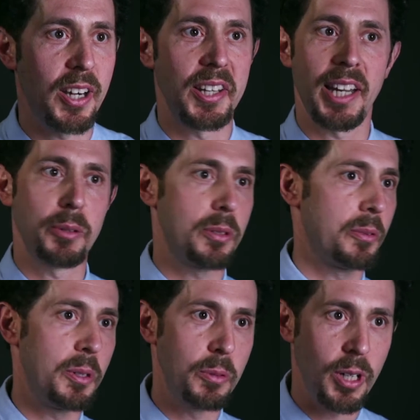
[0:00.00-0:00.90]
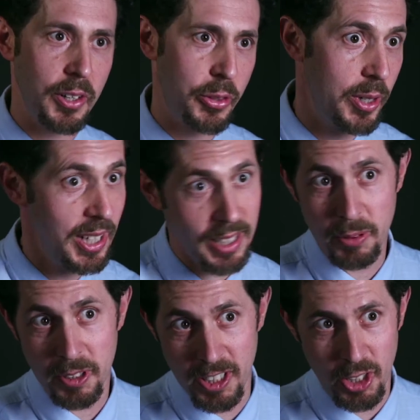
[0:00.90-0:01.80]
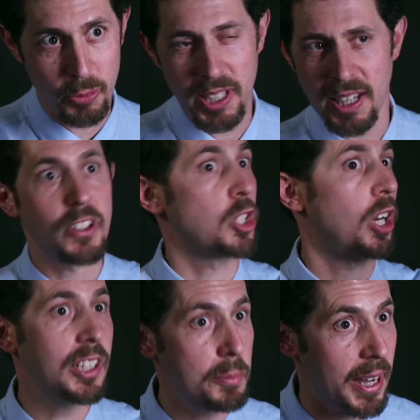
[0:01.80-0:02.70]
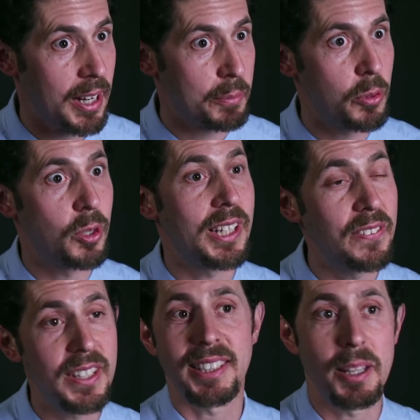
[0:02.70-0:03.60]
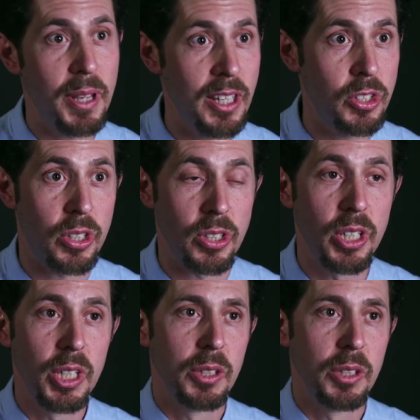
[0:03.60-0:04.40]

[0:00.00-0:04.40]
And then we would all three, we didn't ever talked about it, but we were given the same answers.